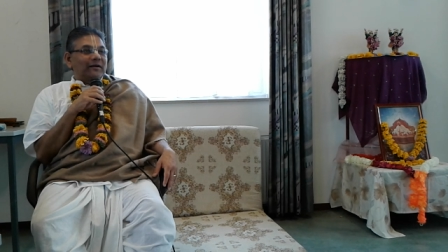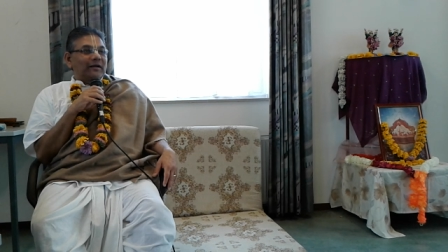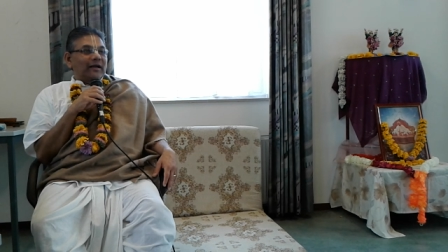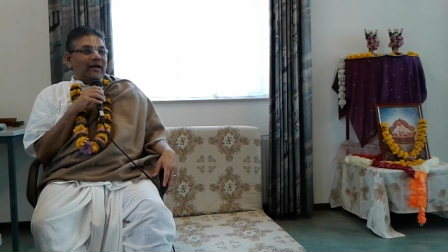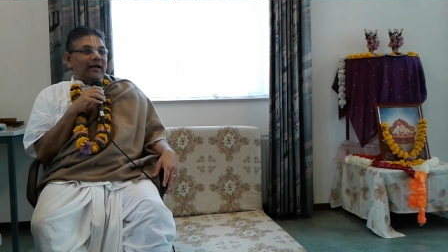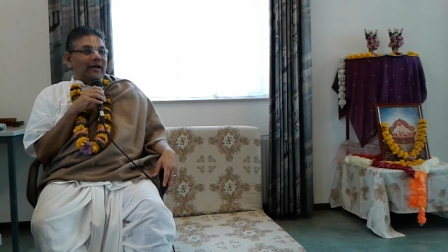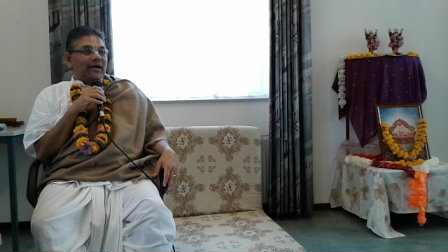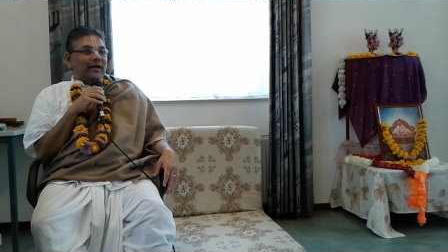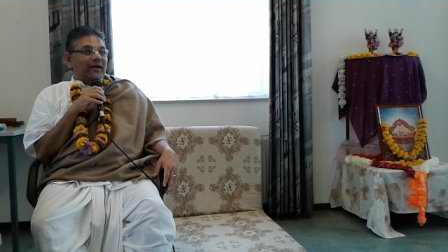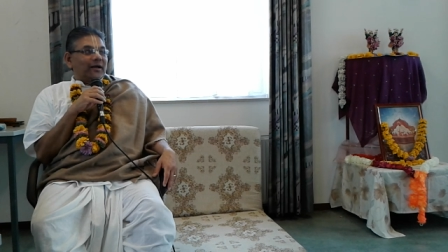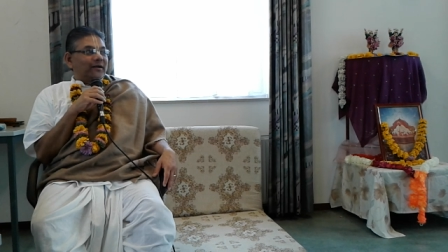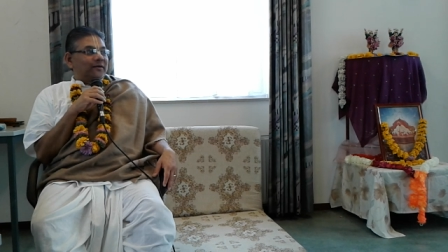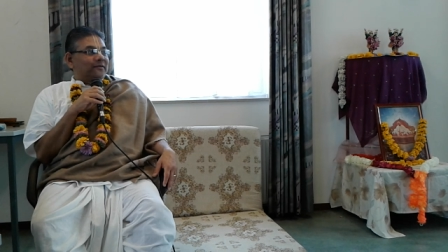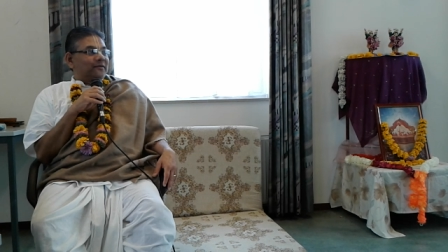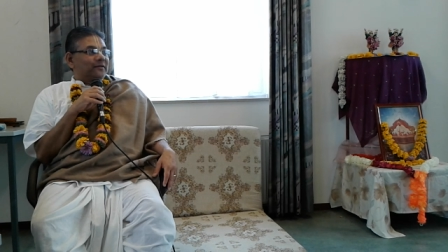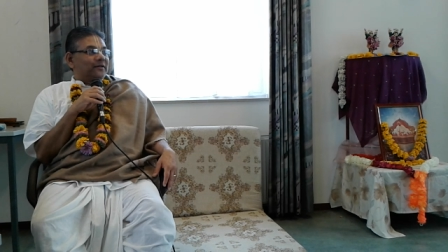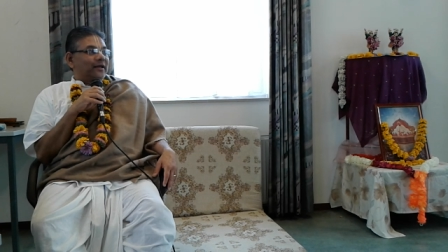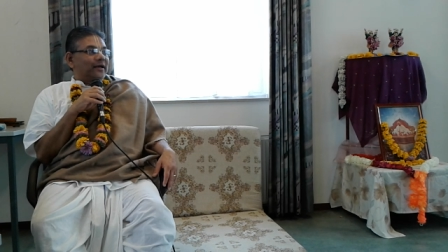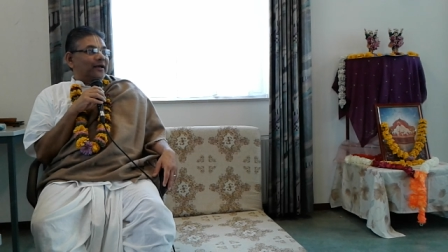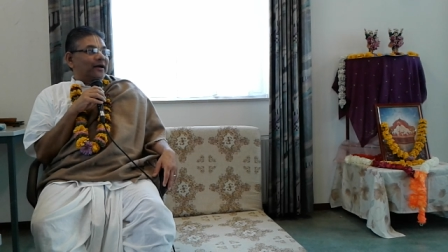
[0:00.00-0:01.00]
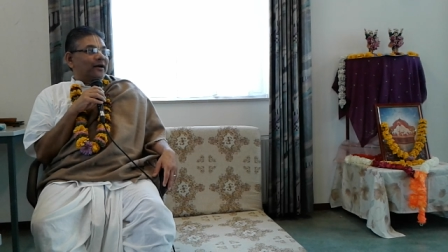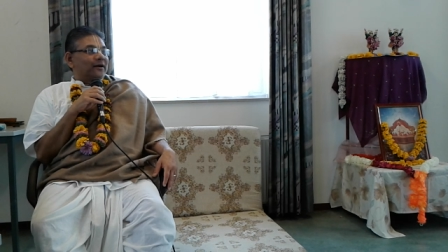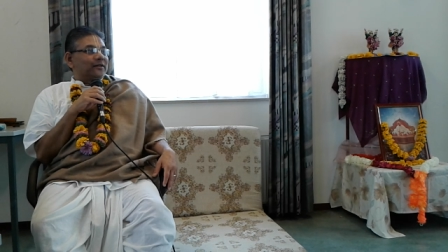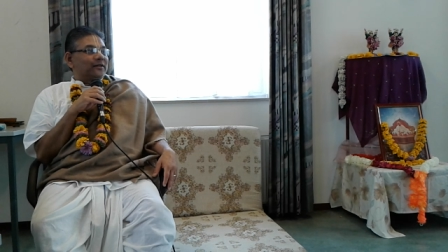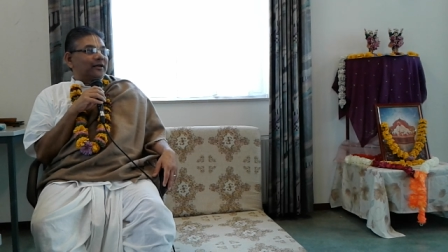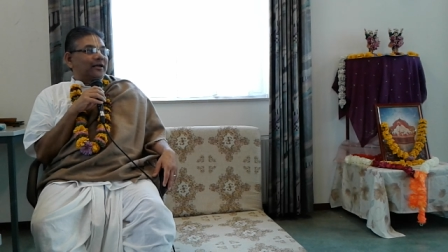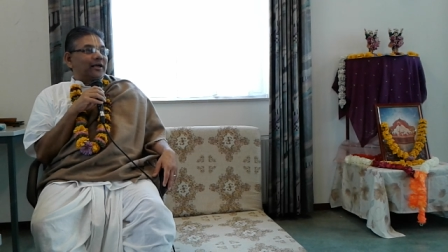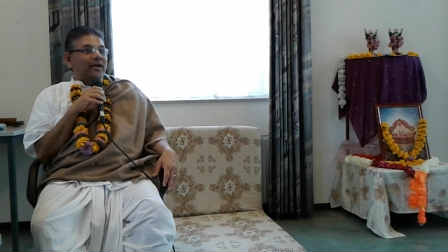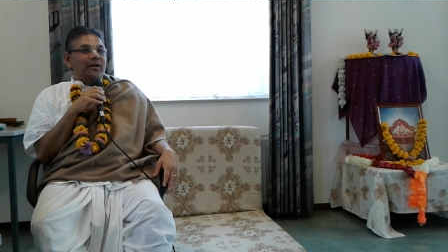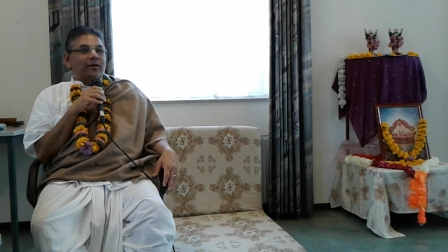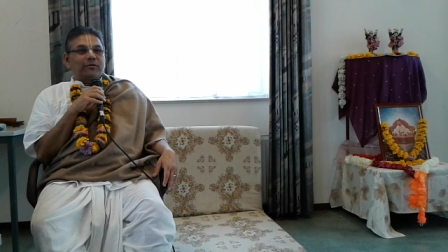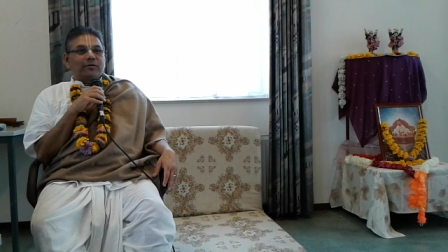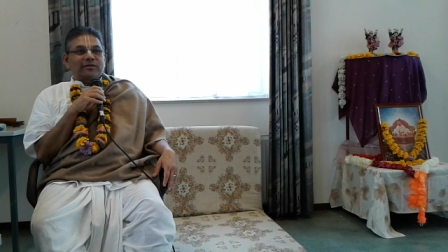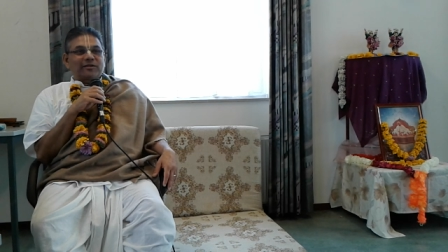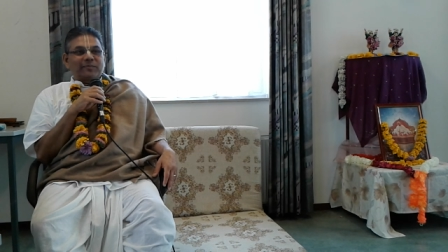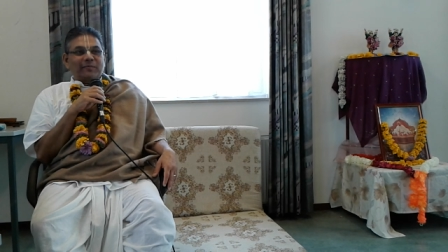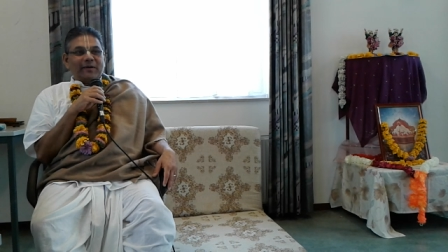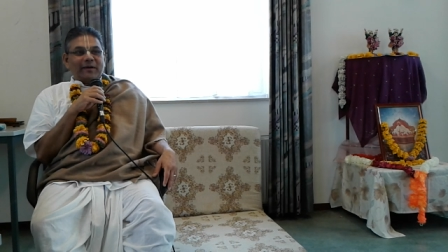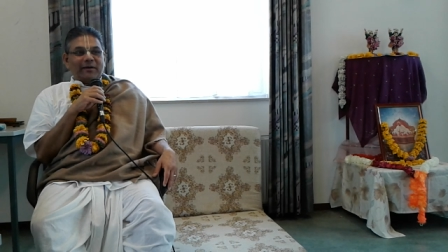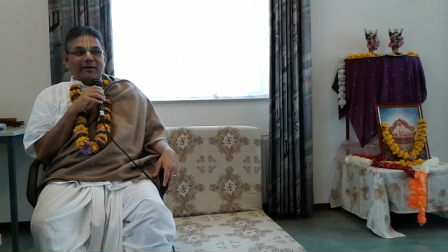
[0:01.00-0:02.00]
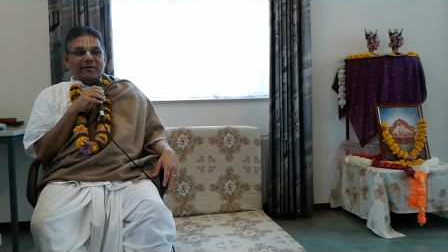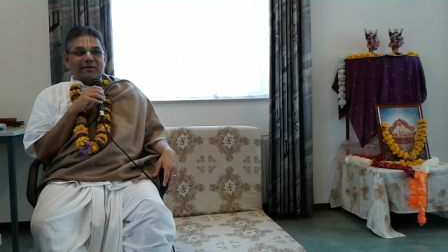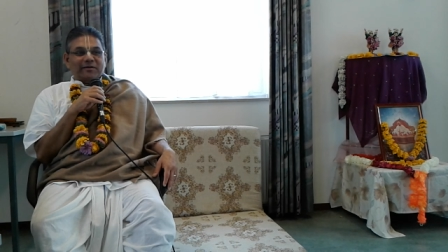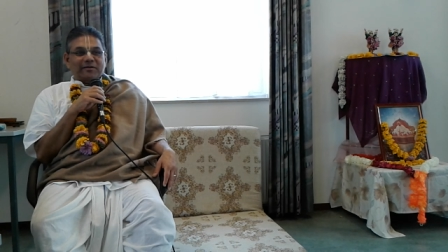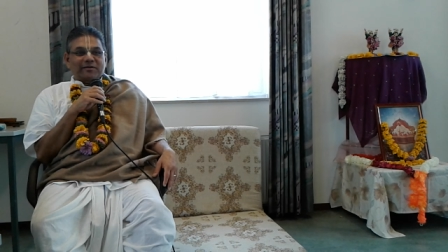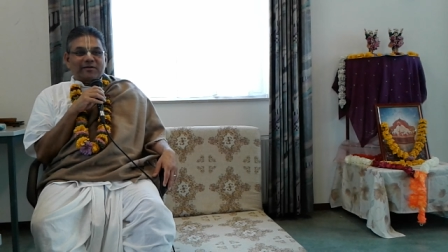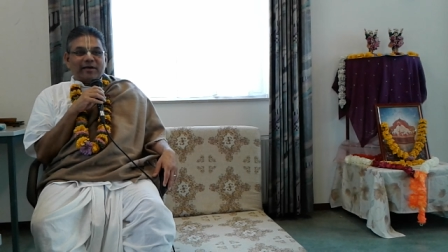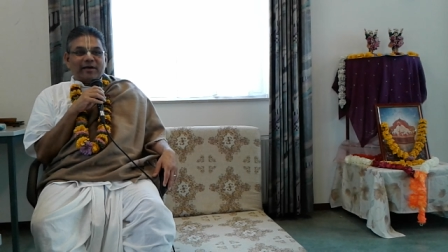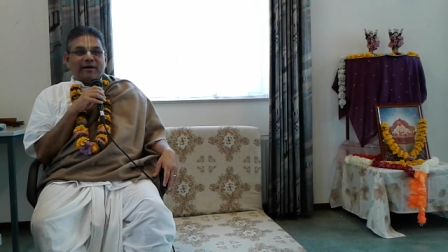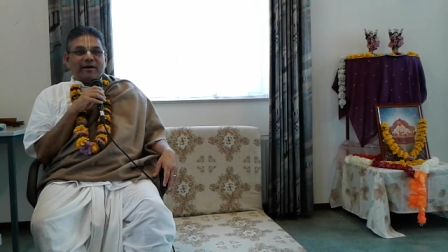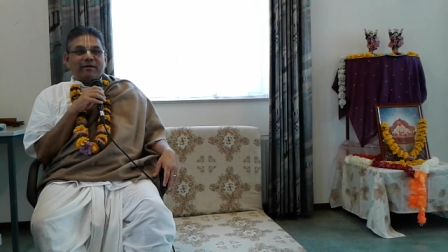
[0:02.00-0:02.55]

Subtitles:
they are the keynote speakers. They are